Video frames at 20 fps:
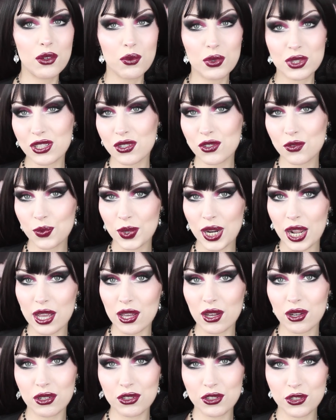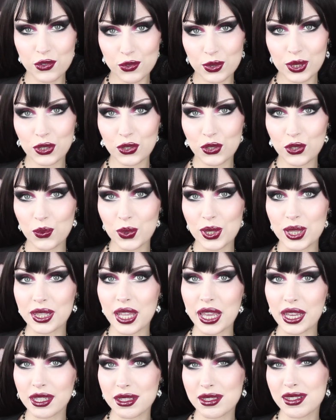which is what I usually do with
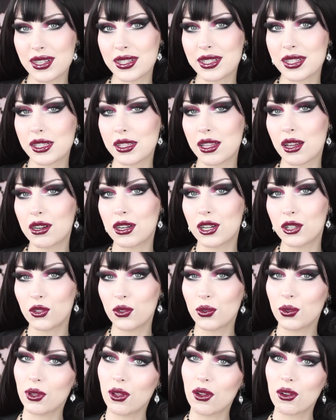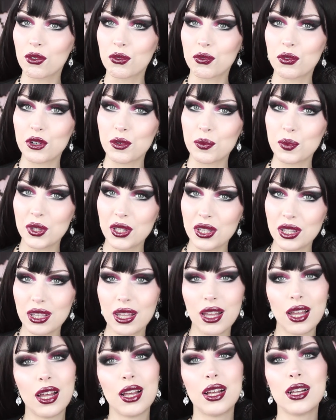necklaces that are too long for me.
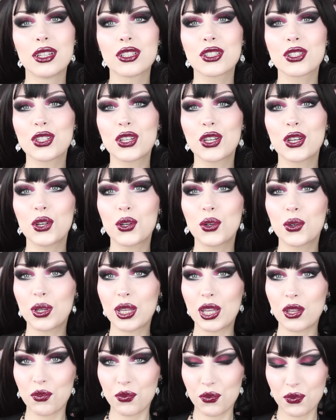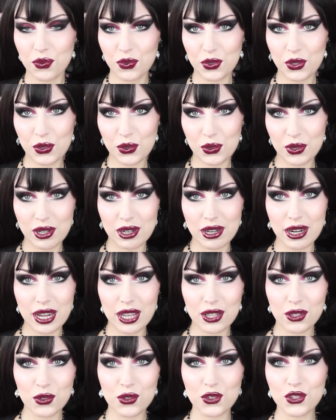So if you are
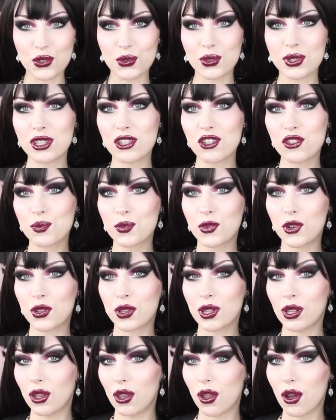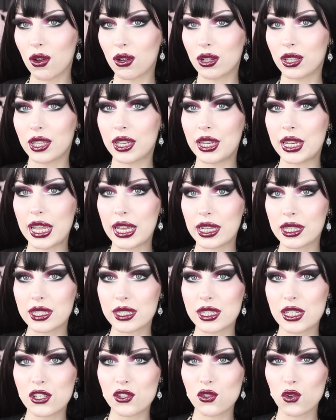into chokers more than long
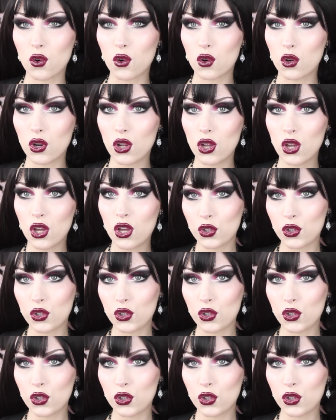necklaces, or